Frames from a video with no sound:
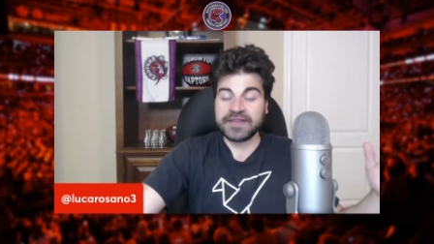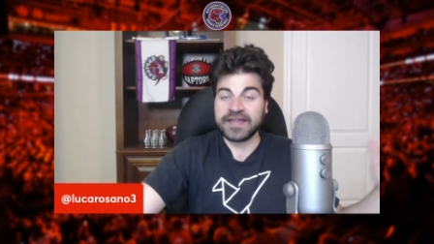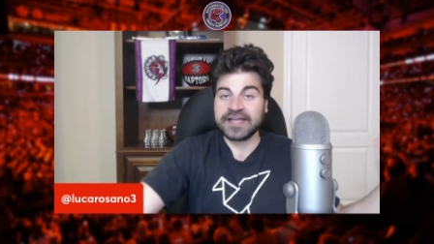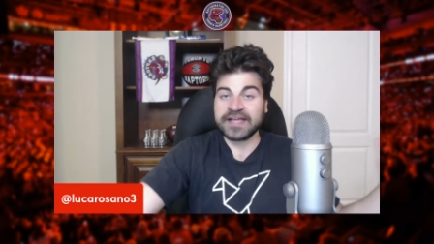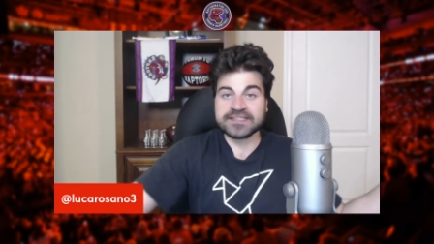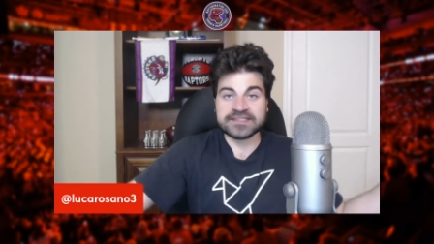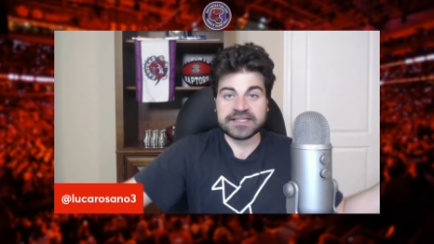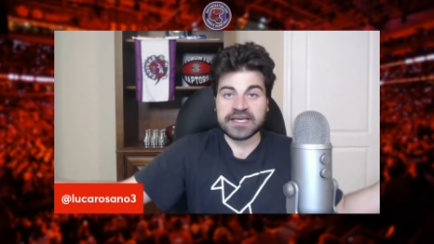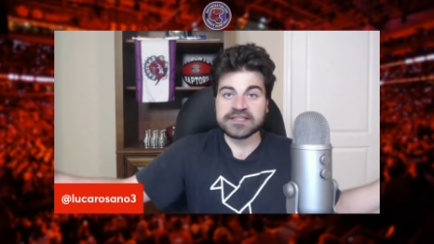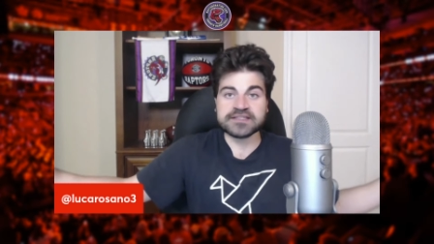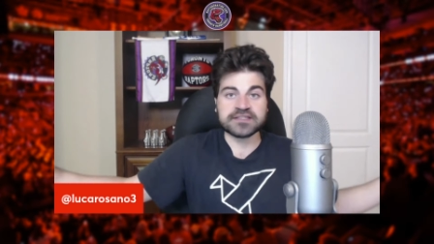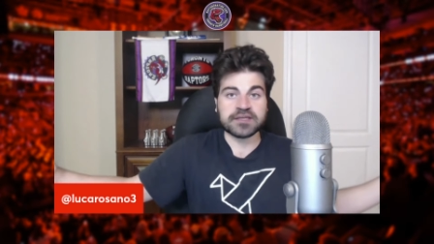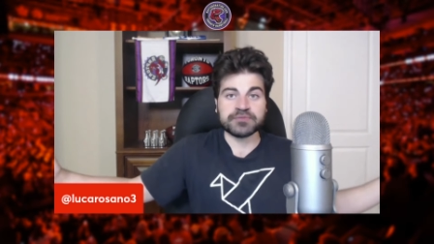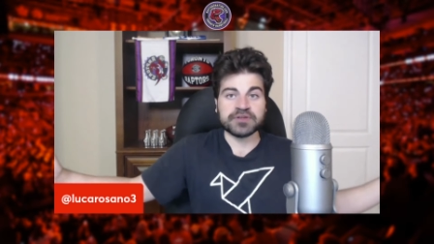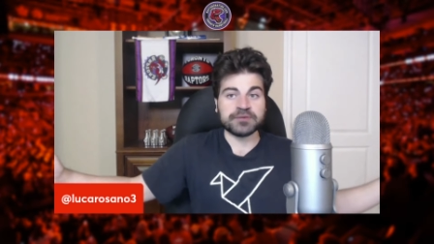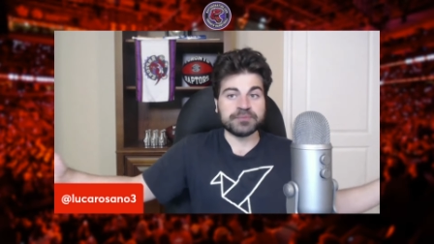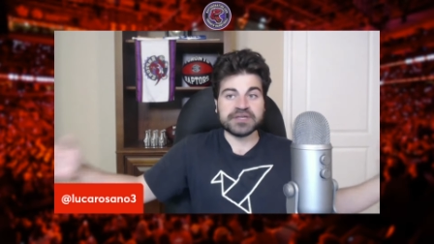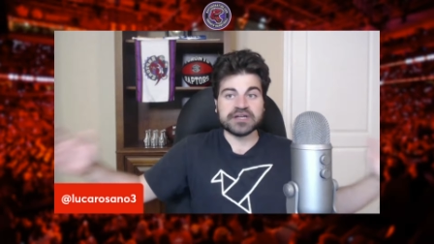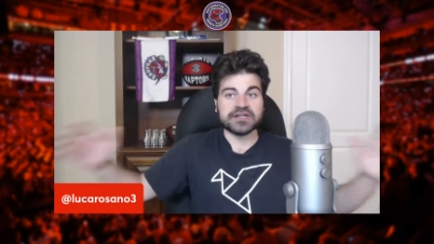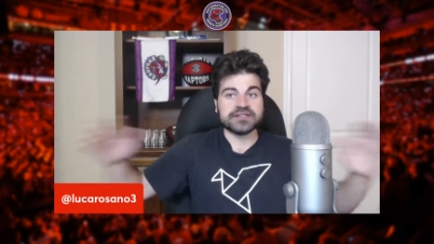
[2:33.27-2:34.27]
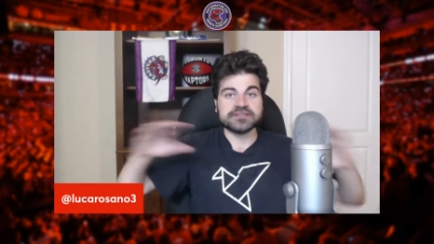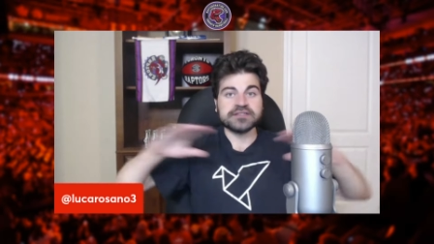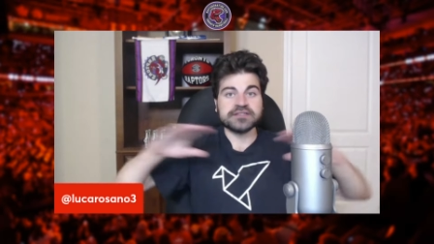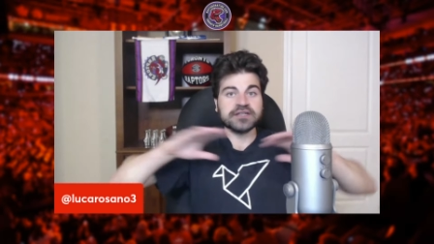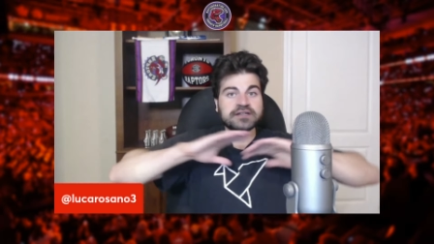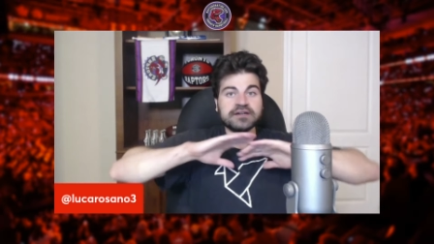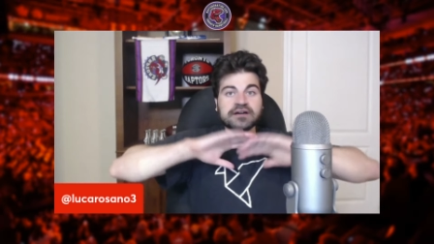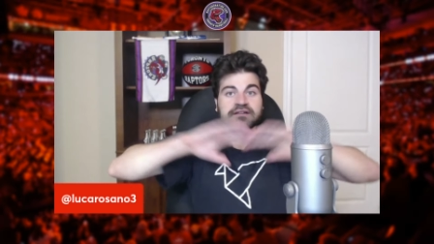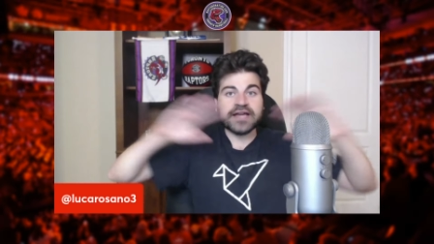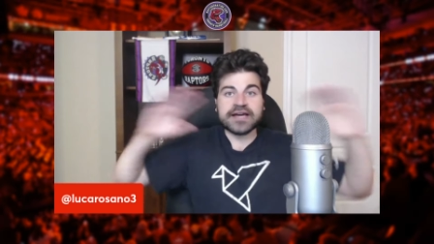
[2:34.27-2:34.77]
And that's saying something because
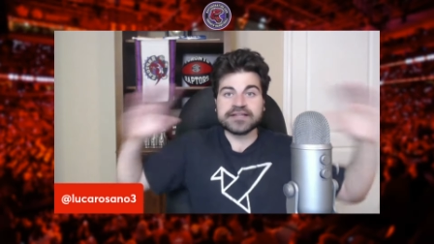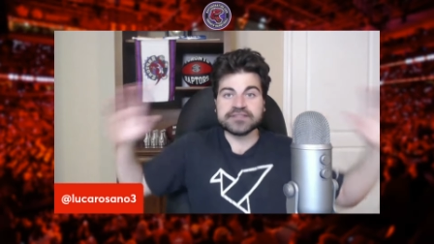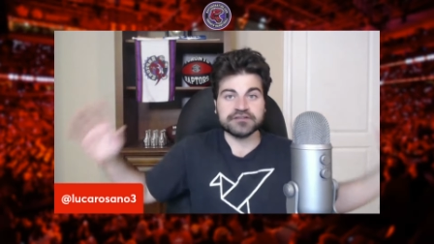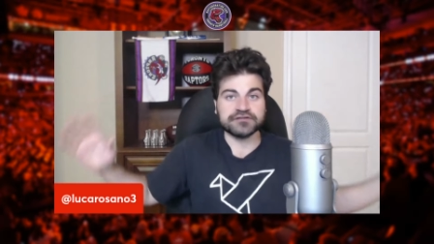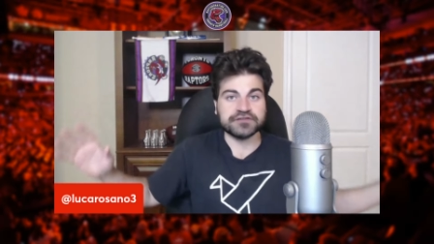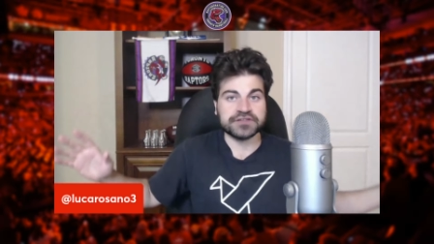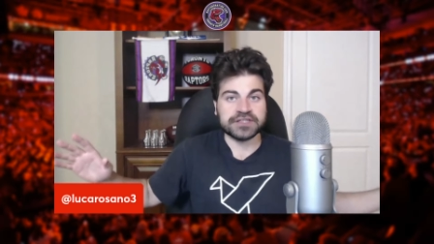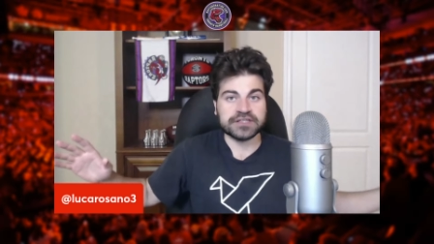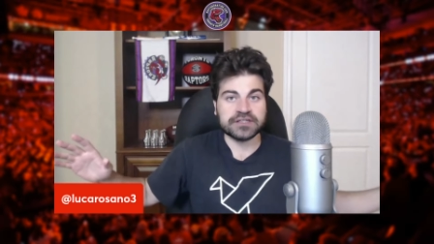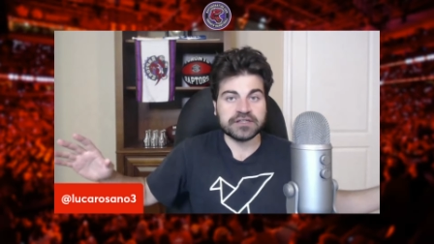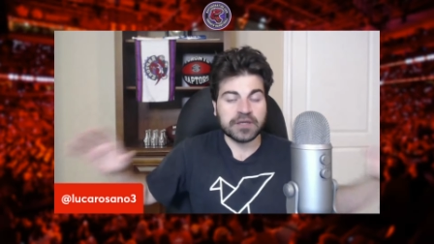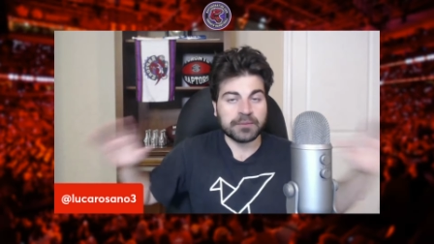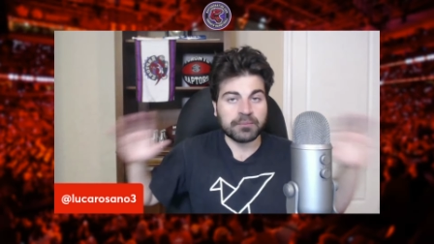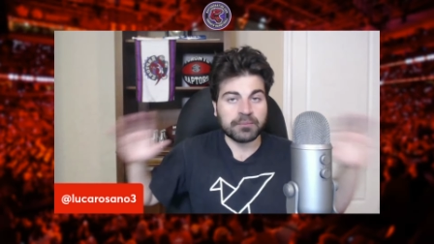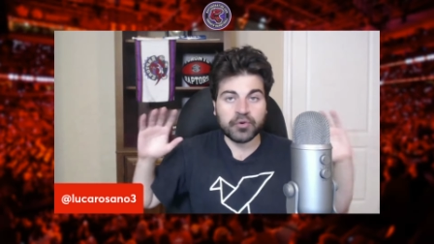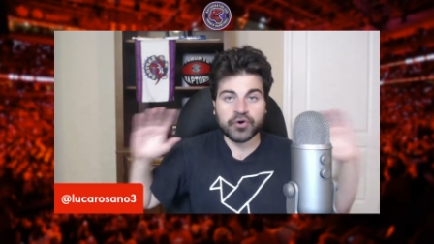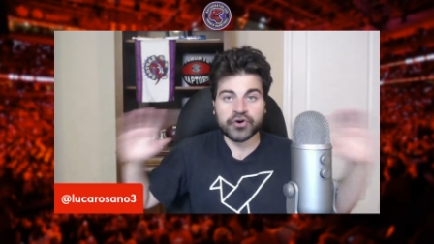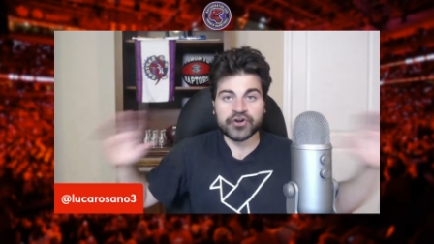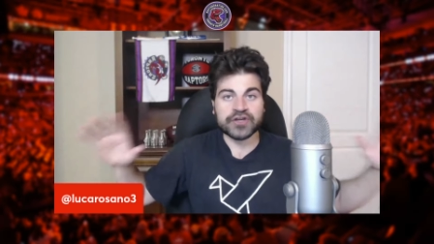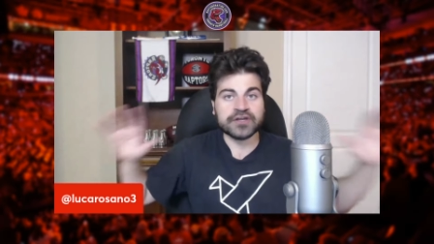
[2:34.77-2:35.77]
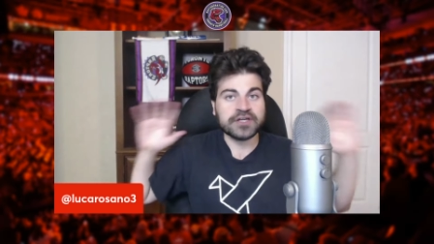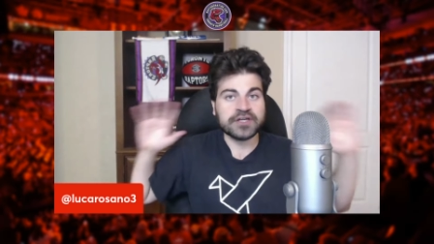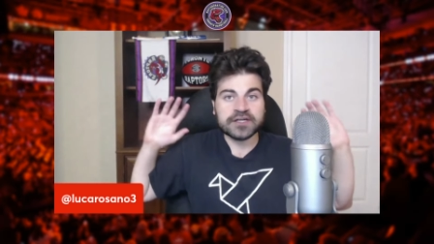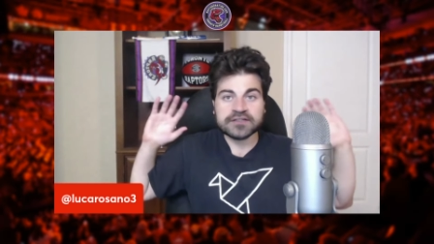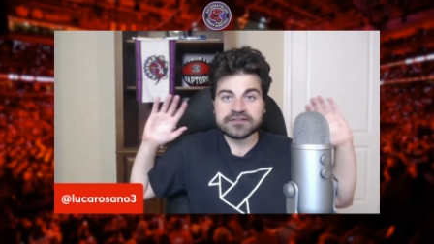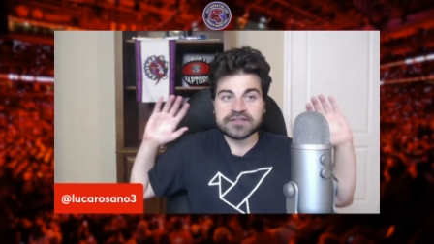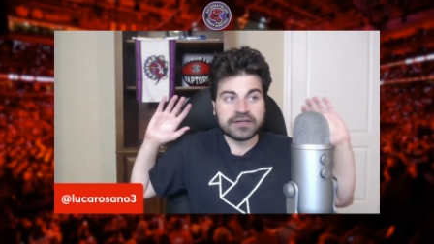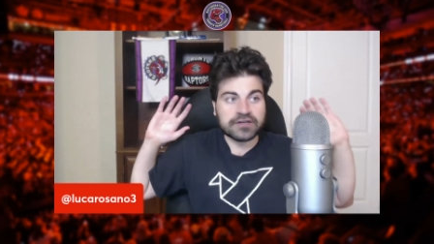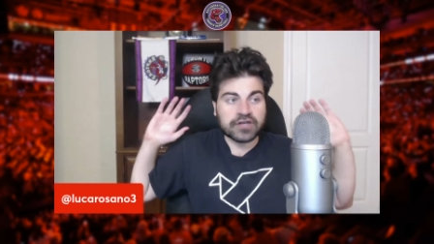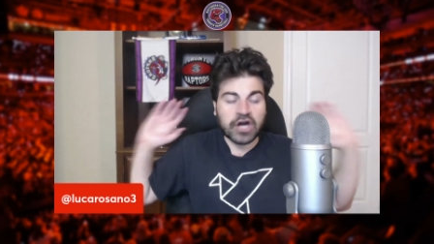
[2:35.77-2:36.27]
collectively, Murray
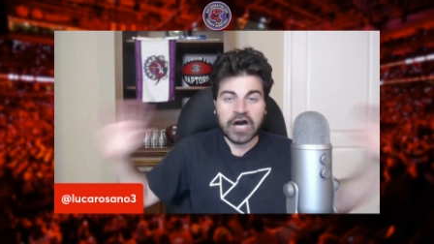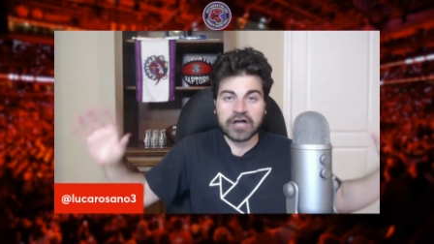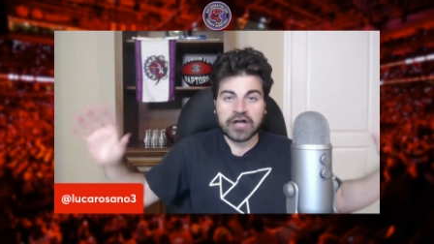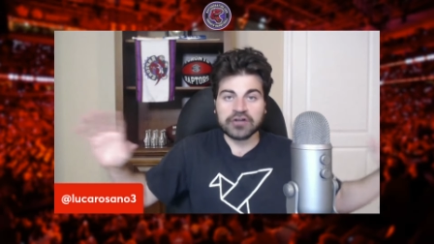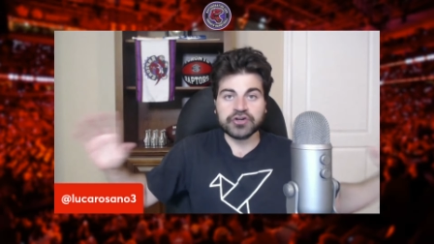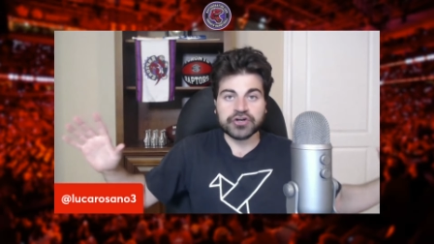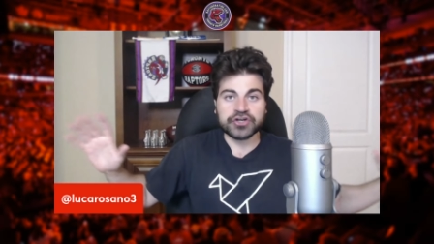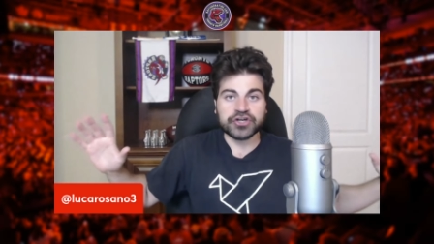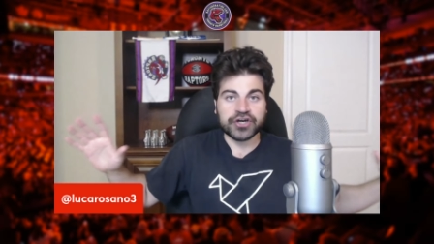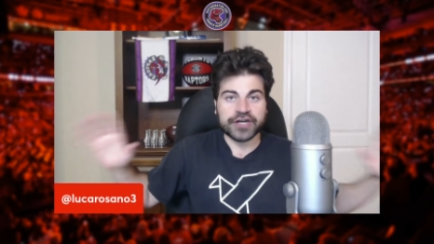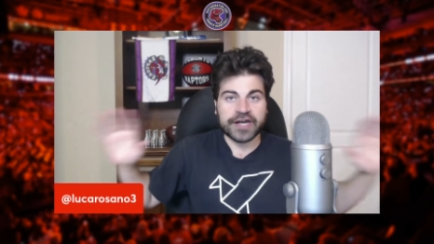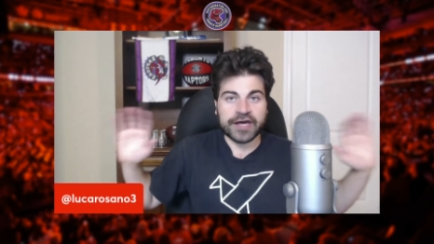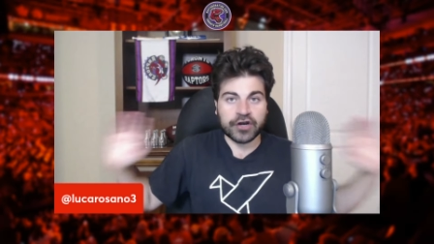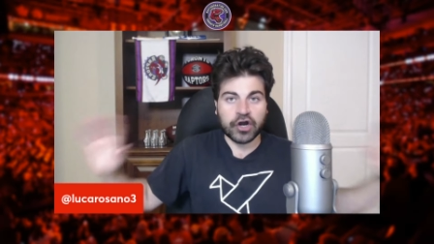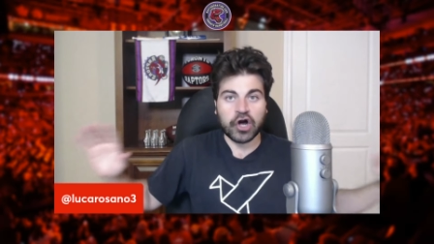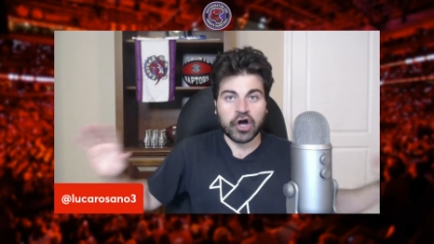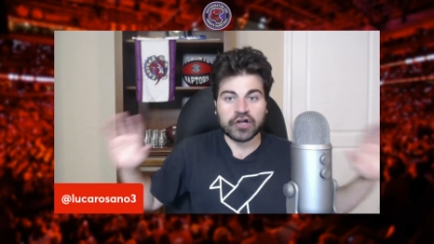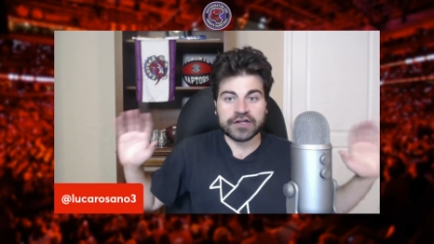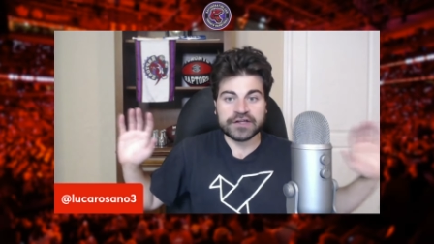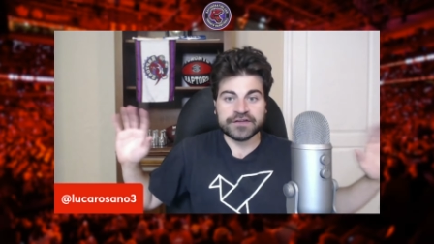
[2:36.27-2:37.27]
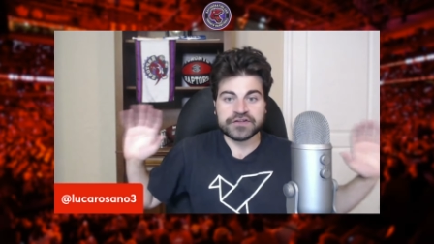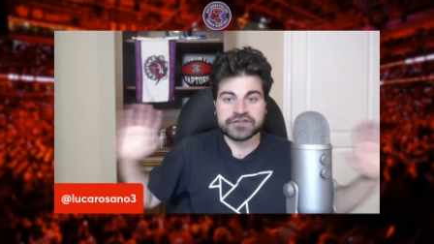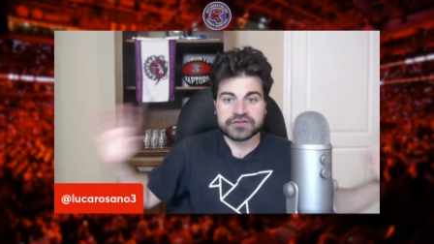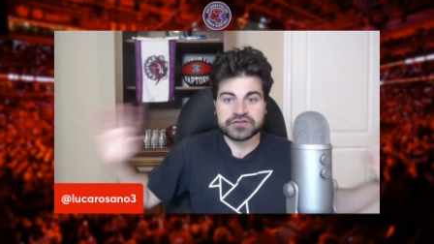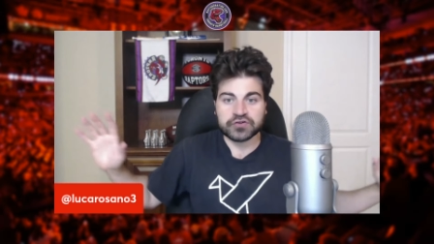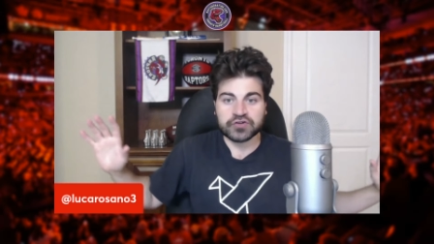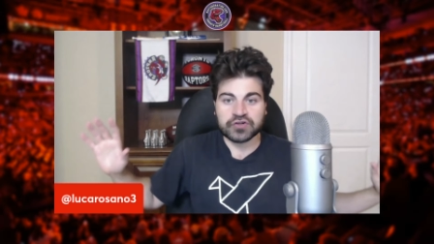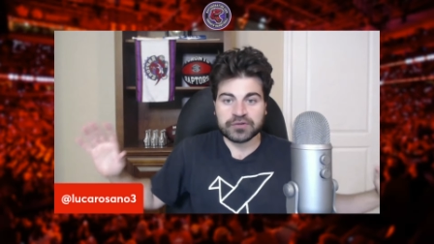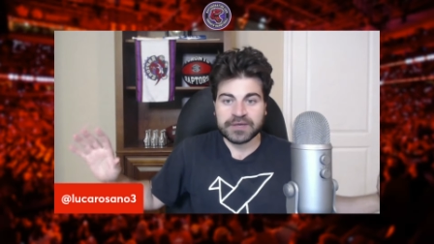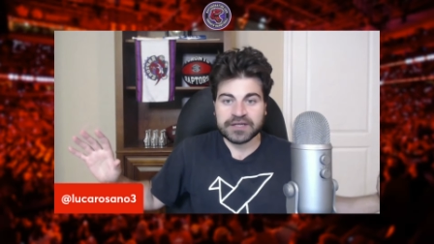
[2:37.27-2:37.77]
did not look good at all in this
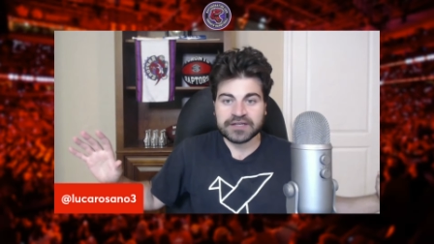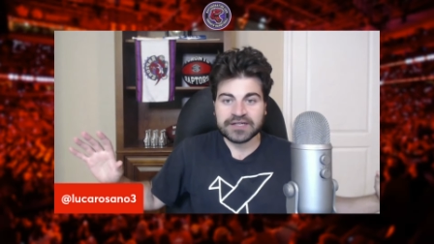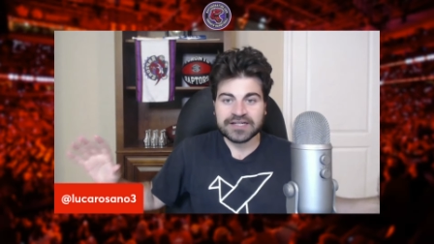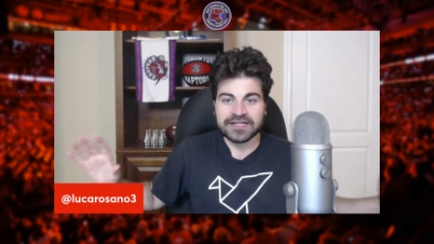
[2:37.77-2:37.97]
tournament